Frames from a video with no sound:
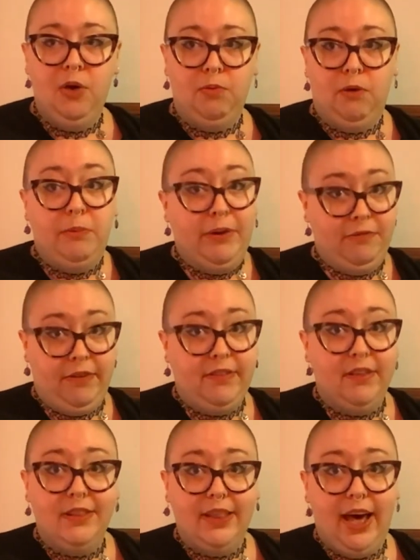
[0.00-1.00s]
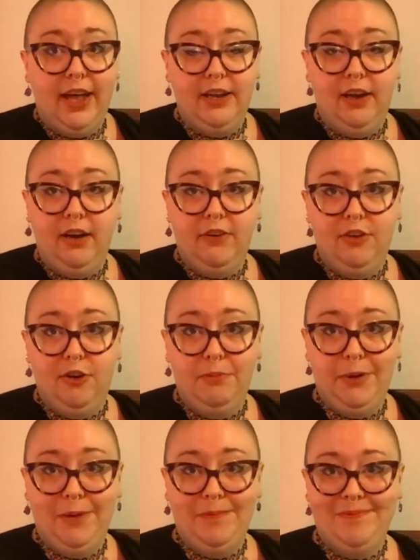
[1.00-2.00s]
We'll revisit that in
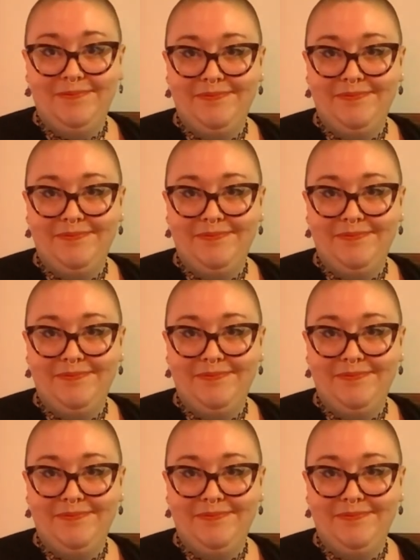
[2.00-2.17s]
October.